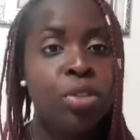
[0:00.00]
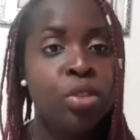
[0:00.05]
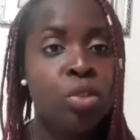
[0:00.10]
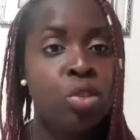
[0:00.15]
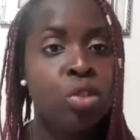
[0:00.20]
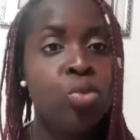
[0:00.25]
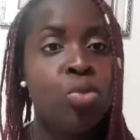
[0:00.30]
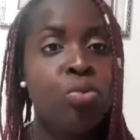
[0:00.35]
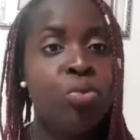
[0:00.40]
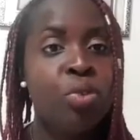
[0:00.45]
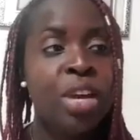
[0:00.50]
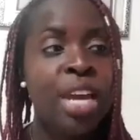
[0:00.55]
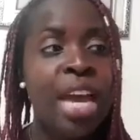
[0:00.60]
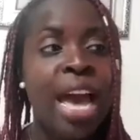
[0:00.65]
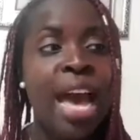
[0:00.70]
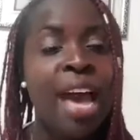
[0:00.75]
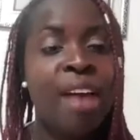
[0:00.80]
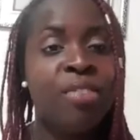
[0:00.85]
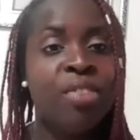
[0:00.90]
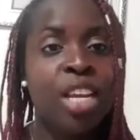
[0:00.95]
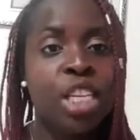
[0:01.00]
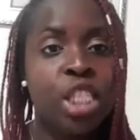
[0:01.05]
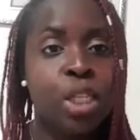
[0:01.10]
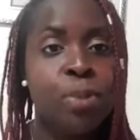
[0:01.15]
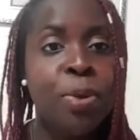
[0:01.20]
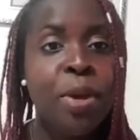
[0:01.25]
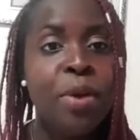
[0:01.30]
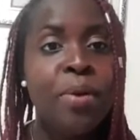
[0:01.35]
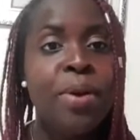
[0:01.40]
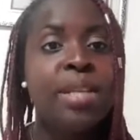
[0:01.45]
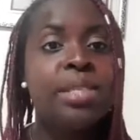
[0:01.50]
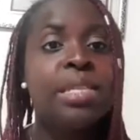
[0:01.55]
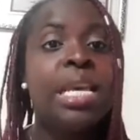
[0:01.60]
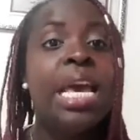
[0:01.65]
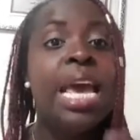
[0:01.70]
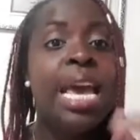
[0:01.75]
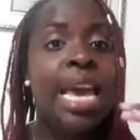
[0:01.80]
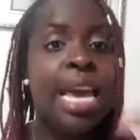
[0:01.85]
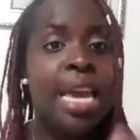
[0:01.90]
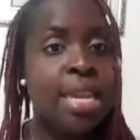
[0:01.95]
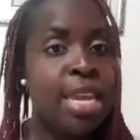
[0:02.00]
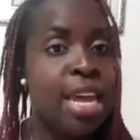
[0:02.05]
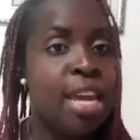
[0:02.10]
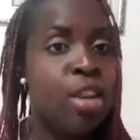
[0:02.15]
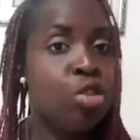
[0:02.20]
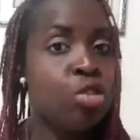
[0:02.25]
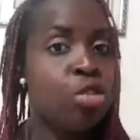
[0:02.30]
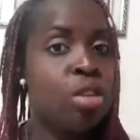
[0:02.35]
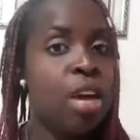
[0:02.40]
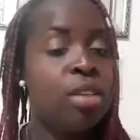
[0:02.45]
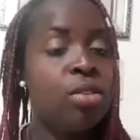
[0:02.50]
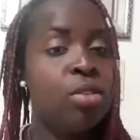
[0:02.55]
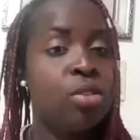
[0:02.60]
to school for it, I have experience, and then you start